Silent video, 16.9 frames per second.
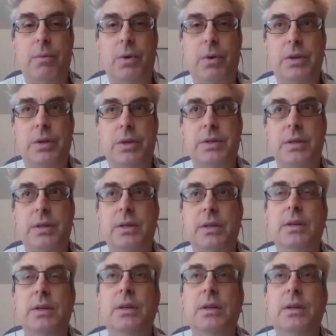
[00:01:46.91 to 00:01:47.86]
and that
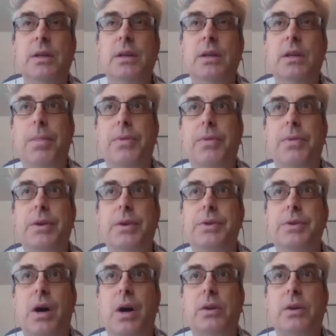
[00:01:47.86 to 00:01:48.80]
was
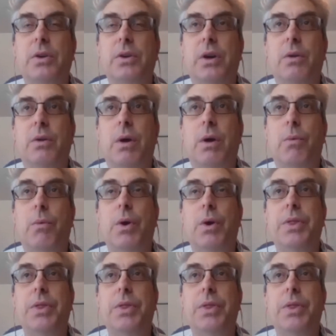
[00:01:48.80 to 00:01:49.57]
the doctor.